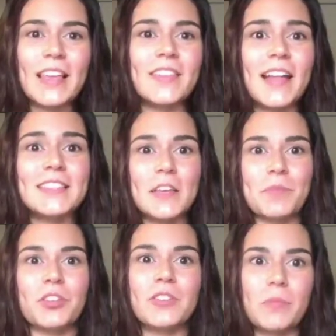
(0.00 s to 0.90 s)
that's it,
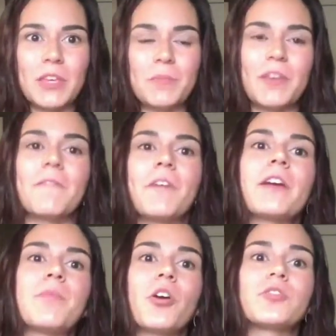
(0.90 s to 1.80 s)
because I'm keeping it
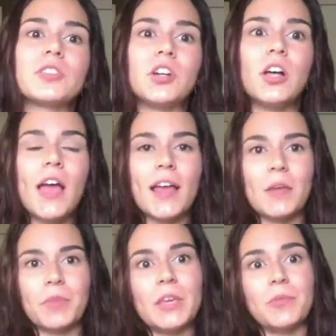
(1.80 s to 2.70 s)
very personal and
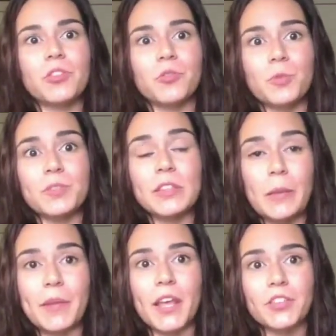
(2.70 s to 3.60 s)
I'm keeping the groups
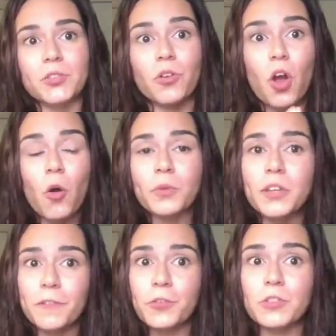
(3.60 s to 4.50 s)
limited. So there are
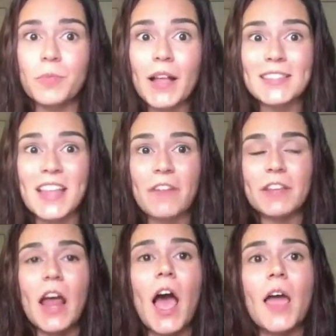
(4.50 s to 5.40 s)
only a few spots
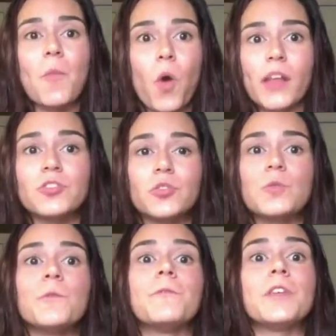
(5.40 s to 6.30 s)
left and I want
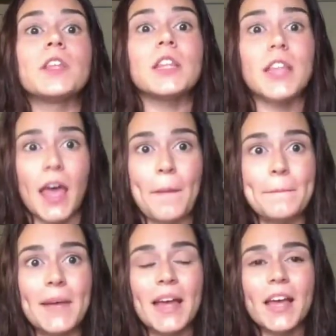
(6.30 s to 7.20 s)
to fill
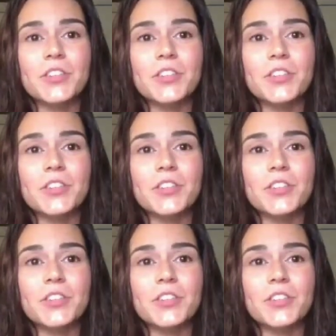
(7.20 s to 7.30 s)
them.